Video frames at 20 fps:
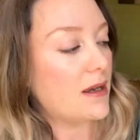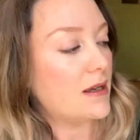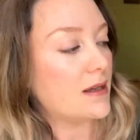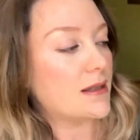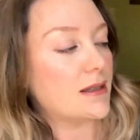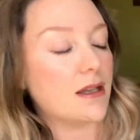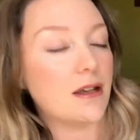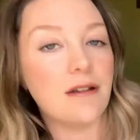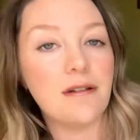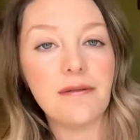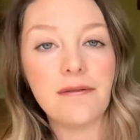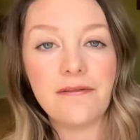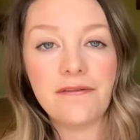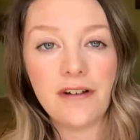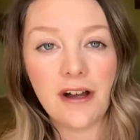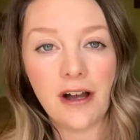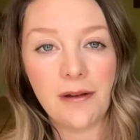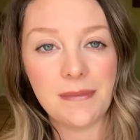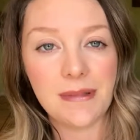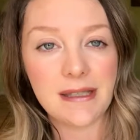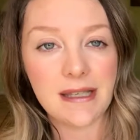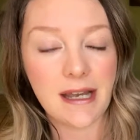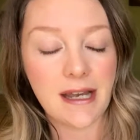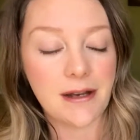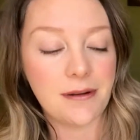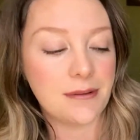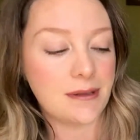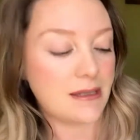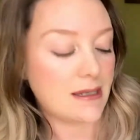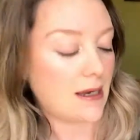So farm
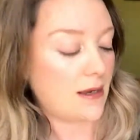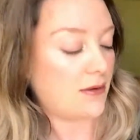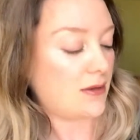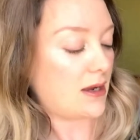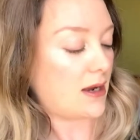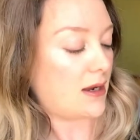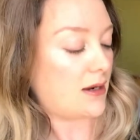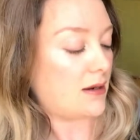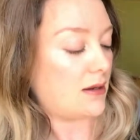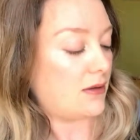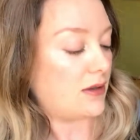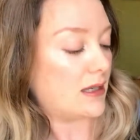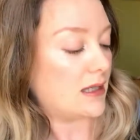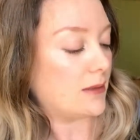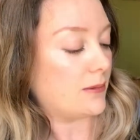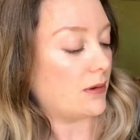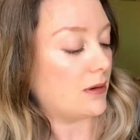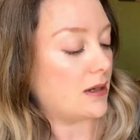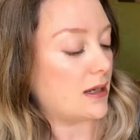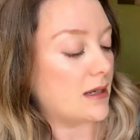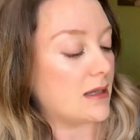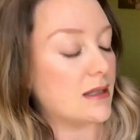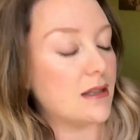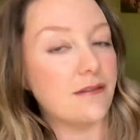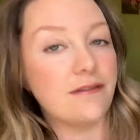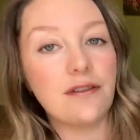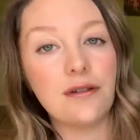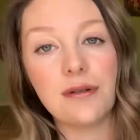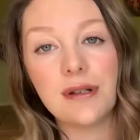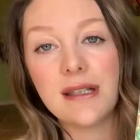sounds, and then this one is the
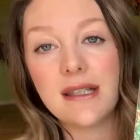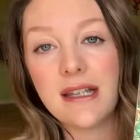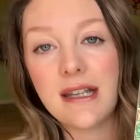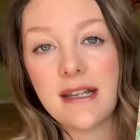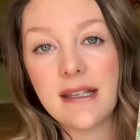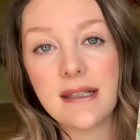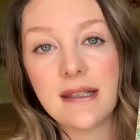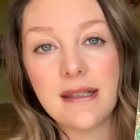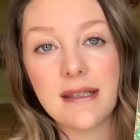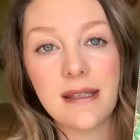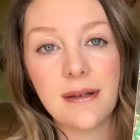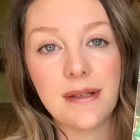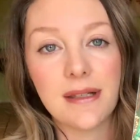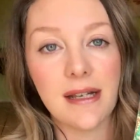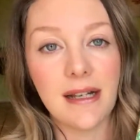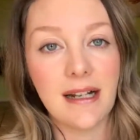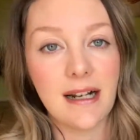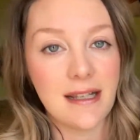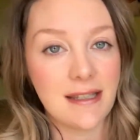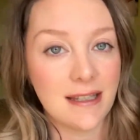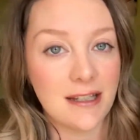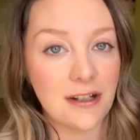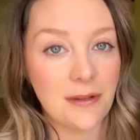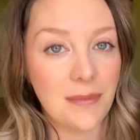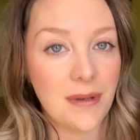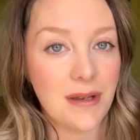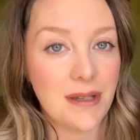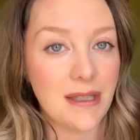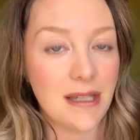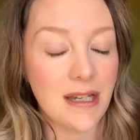4 seasons, so it's like classical
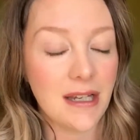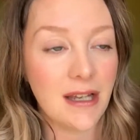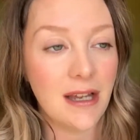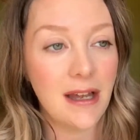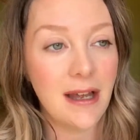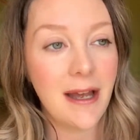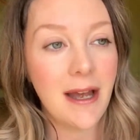music.